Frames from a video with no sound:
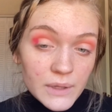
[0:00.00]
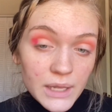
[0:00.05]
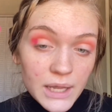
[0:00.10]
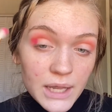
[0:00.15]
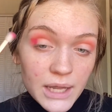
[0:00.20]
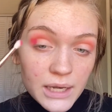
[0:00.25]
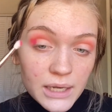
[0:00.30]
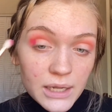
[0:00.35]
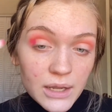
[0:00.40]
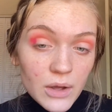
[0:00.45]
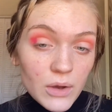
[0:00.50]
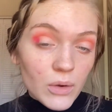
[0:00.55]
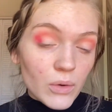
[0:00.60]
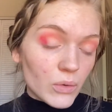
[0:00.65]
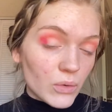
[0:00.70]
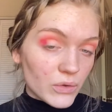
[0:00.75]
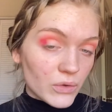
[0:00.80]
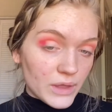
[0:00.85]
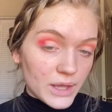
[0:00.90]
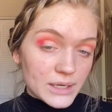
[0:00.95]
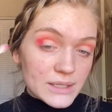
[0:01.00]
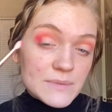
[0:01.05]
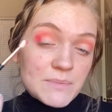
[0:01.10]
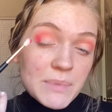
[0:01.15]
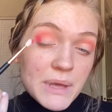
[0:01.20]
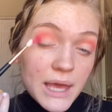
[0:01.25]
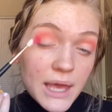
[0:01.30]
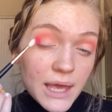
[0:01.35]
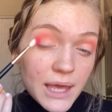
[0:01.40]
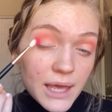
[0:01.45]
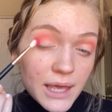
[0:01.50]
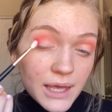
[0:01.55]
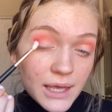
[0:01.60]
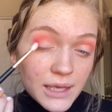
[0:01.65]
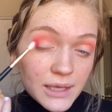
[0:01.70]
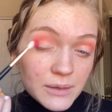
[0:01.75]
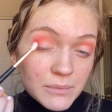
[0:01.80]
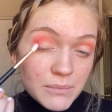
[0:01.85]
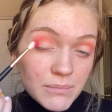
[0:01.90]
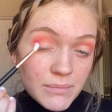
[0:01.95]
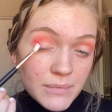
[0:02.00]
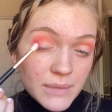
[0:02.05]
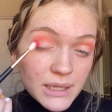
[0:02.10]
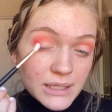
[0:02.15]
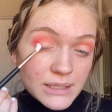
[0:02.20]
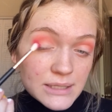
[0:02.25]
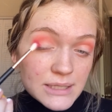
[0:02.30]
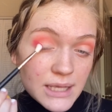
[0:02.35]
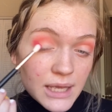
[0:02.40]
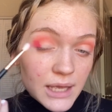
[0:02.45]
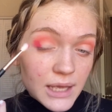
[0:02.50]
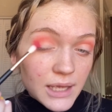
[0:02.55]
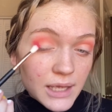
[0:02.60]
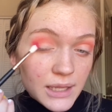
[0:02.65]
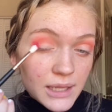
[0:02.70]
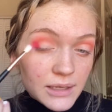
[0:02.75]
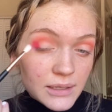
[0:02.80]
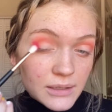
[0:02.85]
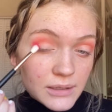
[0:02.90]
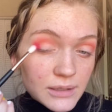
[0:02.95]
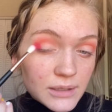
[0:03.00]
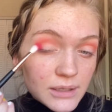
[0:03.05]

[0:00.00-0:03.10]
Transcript: And oh, that is pigmented.